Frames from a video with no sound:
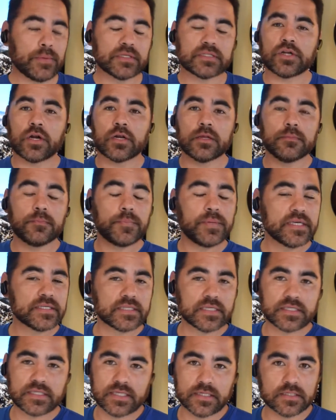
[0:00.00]
have started
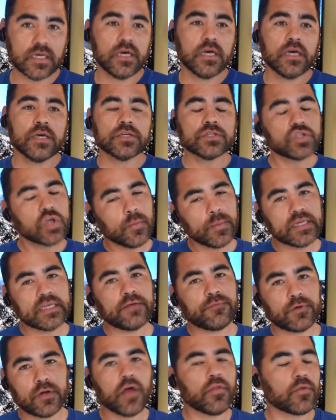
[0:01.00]
businesses. So many
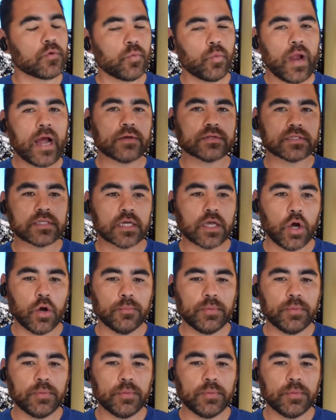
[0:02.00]
different other routes to go.